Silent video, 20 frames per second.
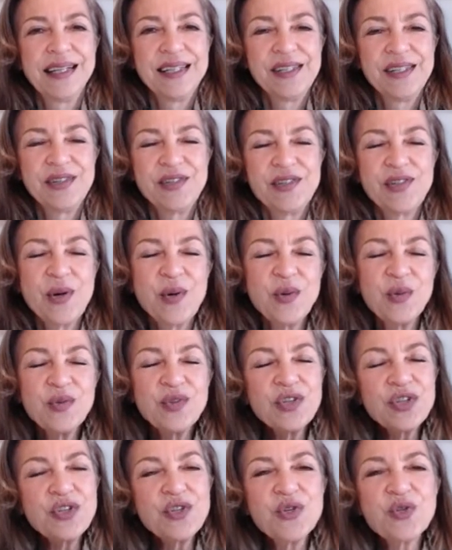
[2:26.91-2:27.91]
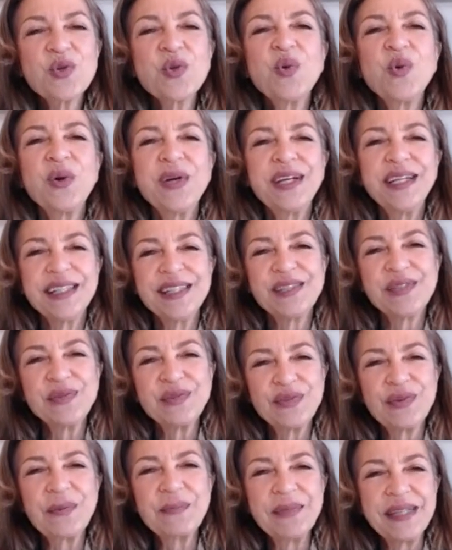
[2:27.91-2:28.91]
so the joy is
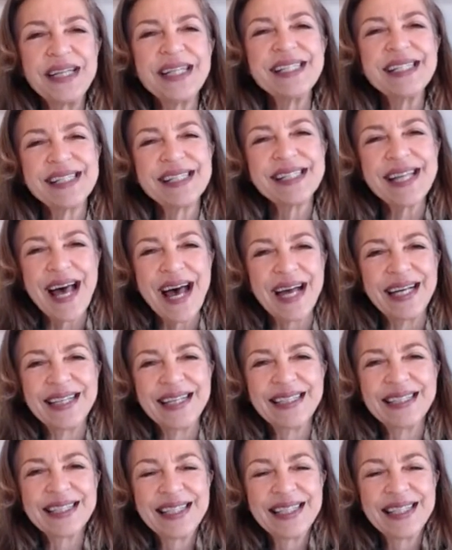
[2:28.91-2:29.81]
from inside.